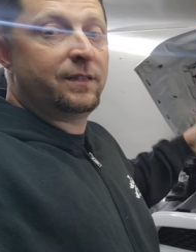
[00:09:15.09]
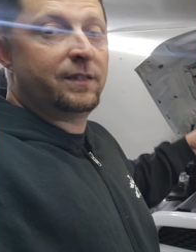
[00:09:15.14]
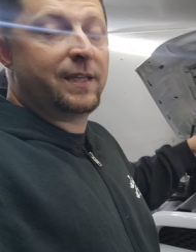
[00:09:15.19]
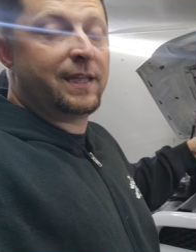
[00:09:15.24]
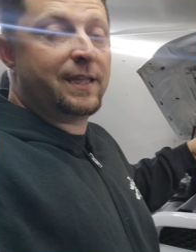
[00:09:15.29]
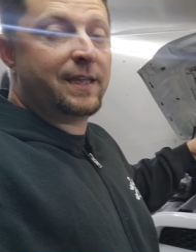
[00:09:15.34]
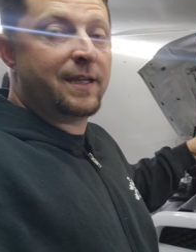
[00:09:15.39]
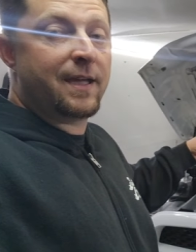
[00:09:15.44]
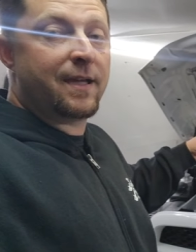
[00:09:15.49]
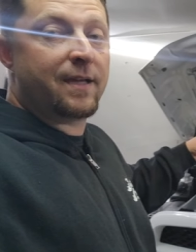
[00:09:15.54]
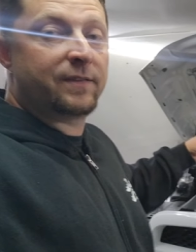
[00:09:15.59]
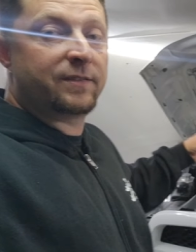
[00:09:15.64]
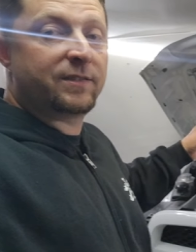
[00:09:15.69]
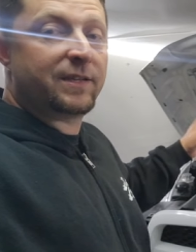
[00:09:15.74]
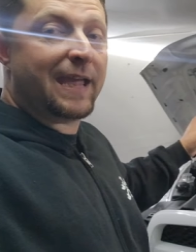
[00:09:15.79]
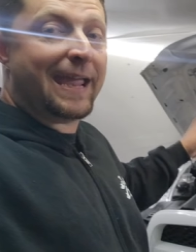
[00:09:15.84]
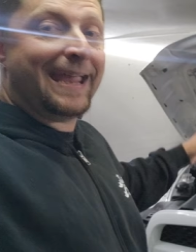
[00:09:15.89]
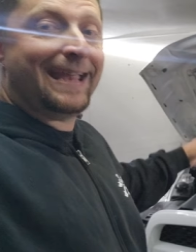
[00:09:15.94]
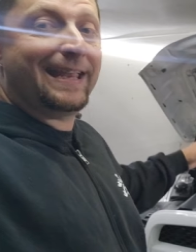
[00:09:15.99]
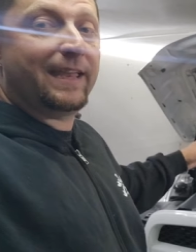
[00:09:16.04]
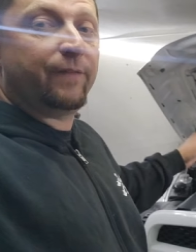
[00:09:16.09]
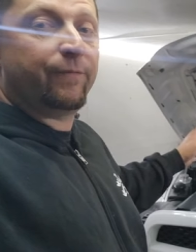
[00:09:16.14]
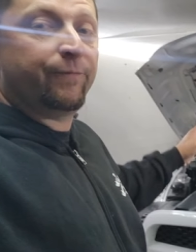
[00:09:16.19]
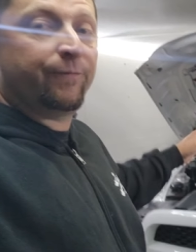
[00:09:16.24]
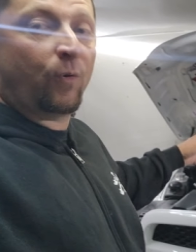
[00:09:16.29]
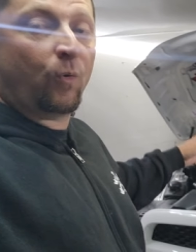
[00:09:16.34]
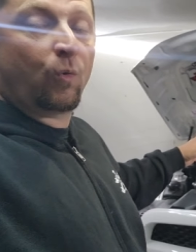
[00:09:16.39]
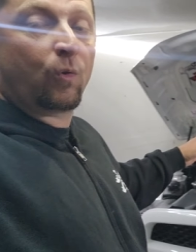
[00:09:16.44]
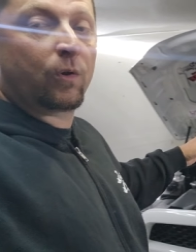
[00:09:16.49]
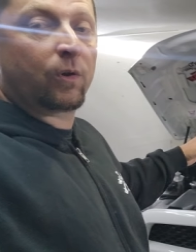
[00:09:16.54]

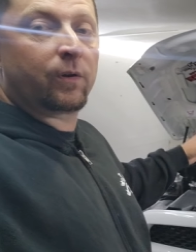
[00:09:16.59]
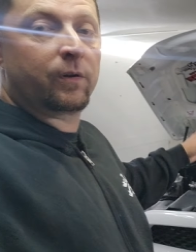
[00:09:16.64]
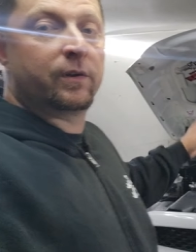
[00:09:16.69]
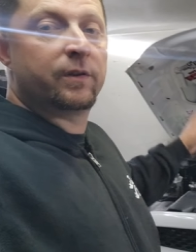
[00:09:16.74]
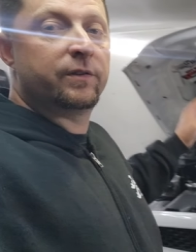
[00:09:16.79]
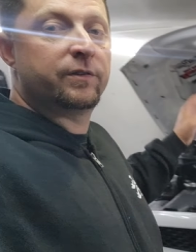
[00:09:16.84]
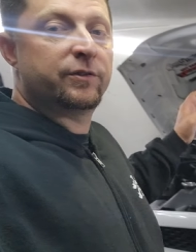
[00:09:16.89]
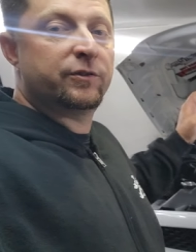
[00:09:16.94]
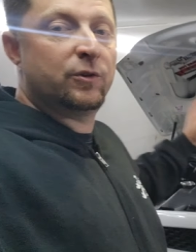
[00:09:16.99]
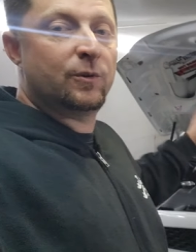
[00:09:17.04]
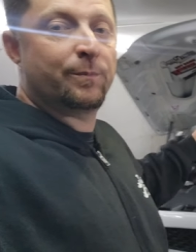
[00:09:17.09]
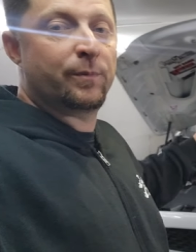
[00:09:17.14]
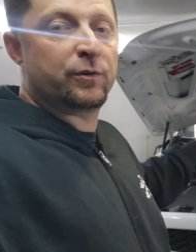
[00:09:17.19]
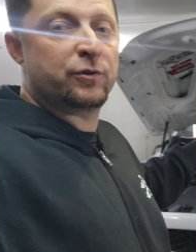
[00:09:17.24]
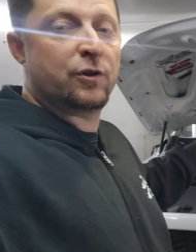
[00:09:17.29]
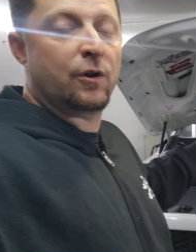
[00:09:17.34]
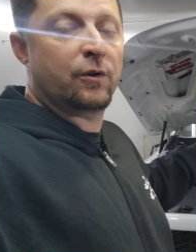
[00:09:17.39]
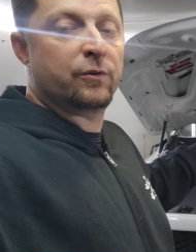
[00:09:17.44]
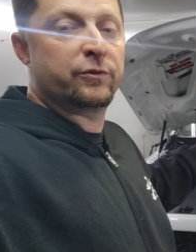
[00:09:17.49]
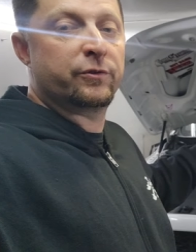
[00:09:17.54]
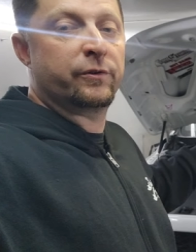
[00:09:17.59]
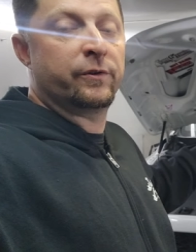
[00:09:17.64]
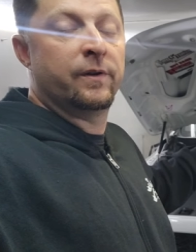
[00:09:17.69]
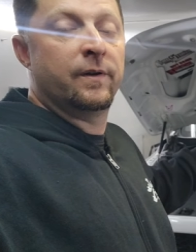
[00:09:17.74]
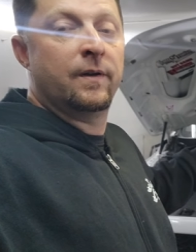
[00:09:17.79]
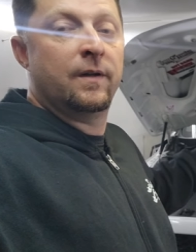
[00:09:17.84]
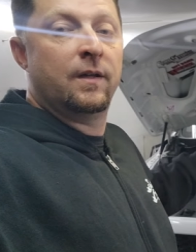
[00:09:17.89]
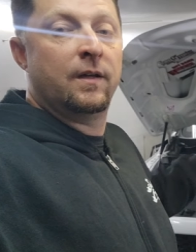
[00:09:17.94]
TS84 supercharger,